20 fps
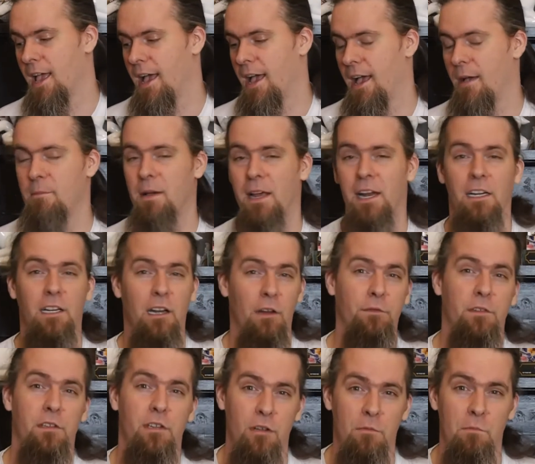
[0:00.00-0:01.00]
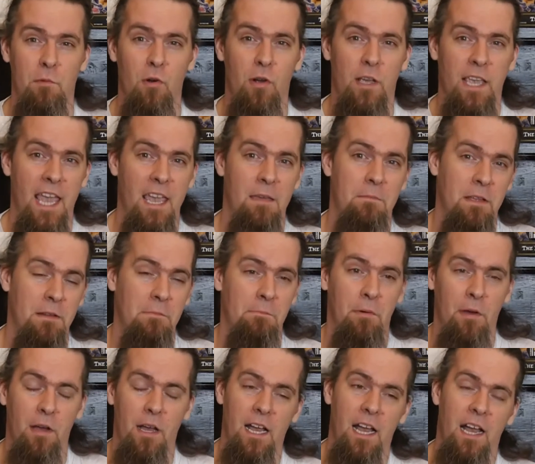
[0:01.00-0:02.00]
And I'd love to do more gaming,
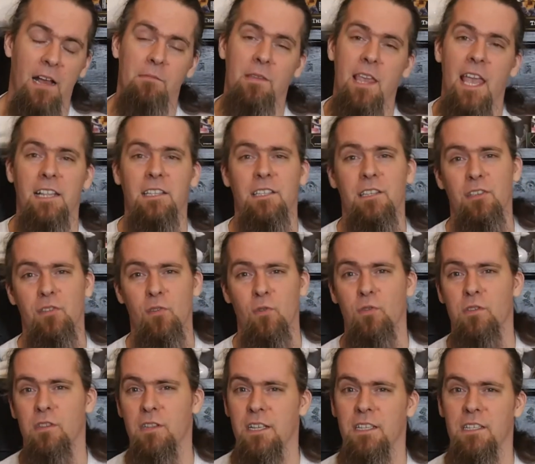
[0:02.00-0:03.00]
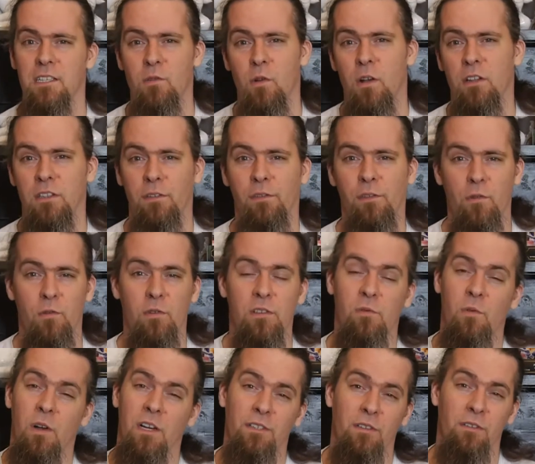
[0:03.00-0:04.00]
but getting to stores and things is quite difficult,
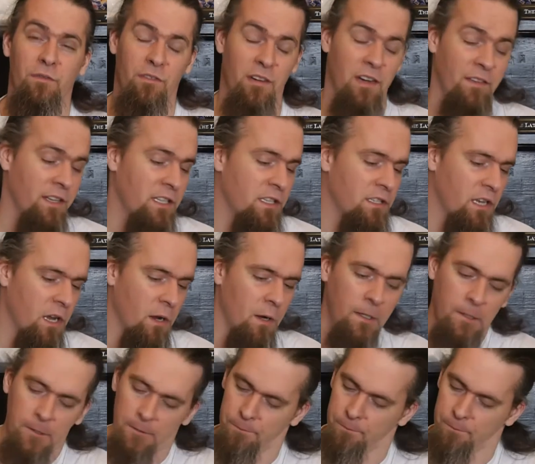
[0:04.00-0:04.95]
so what I do for a living. So